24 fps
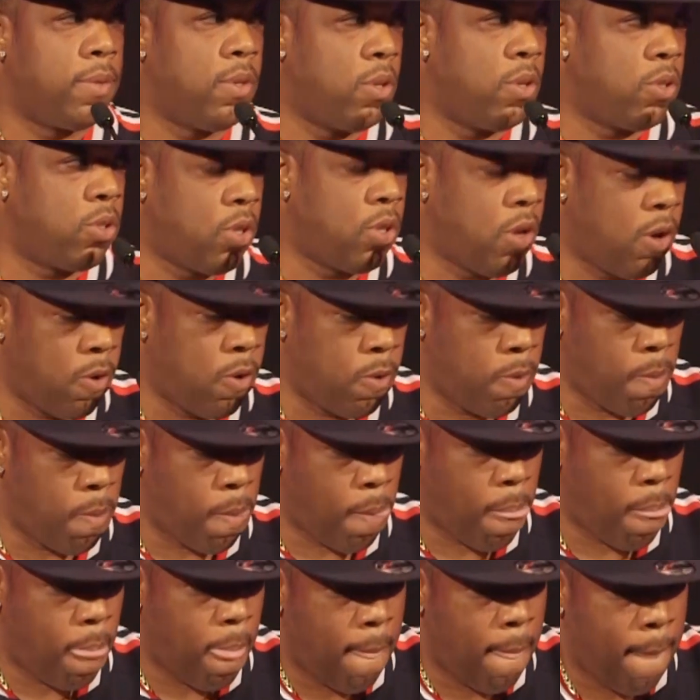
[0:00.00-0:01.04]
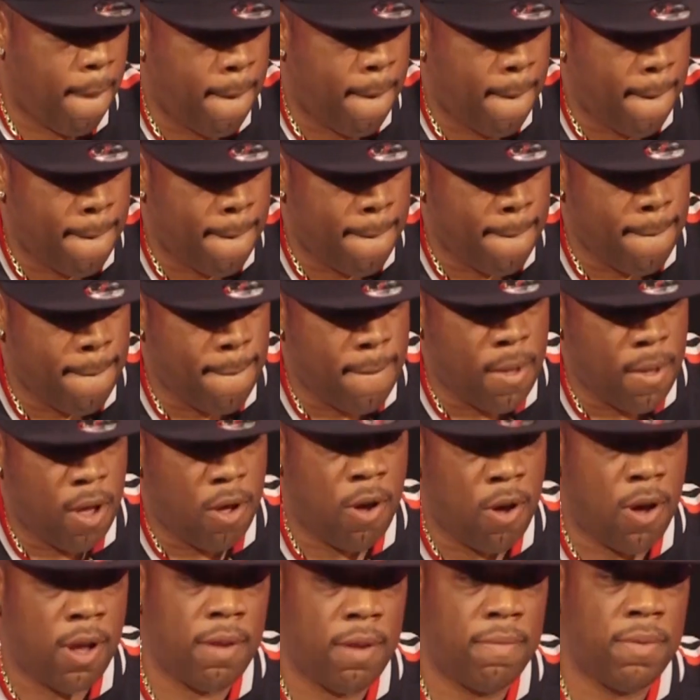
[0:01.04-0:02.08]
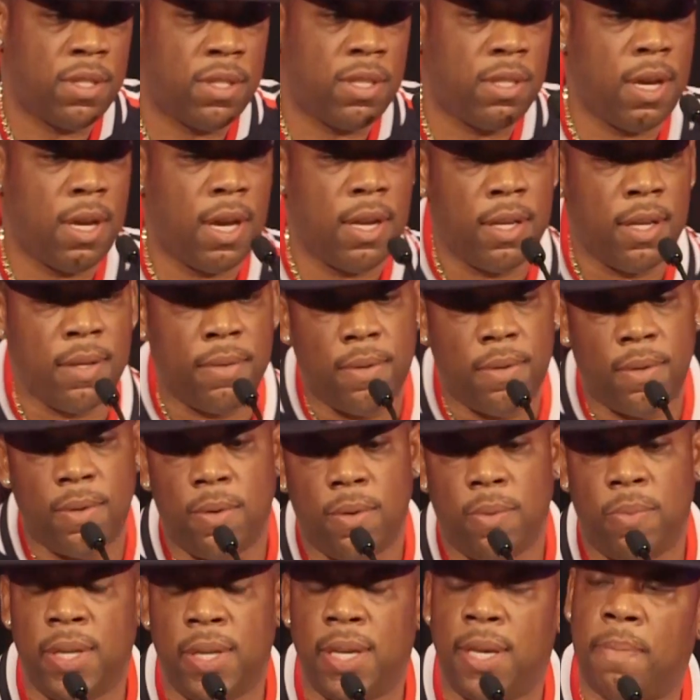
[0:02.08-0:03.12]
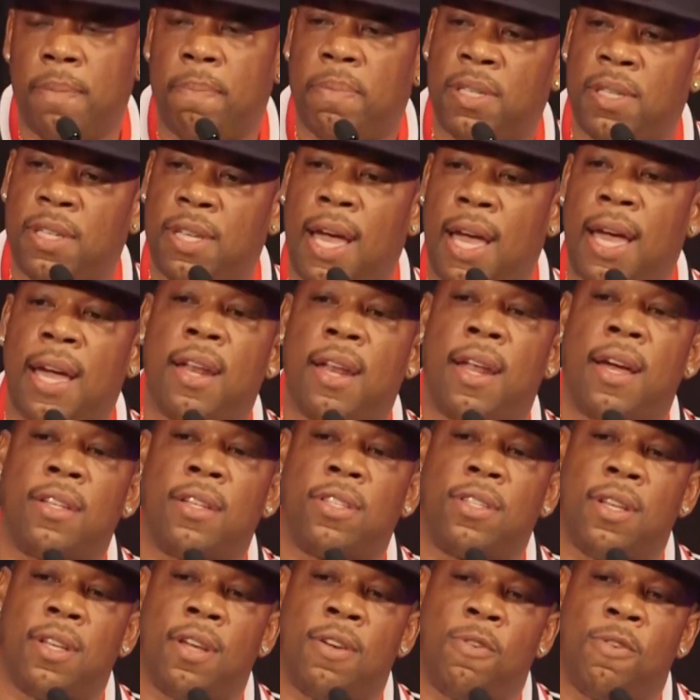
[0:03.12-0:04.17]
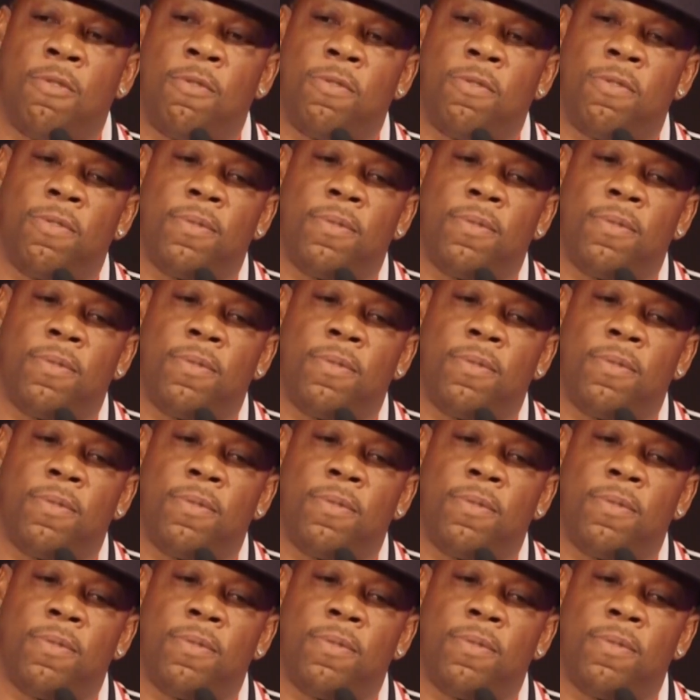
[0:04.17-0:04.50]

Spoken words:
So all of a sudden, we get beside ourselves.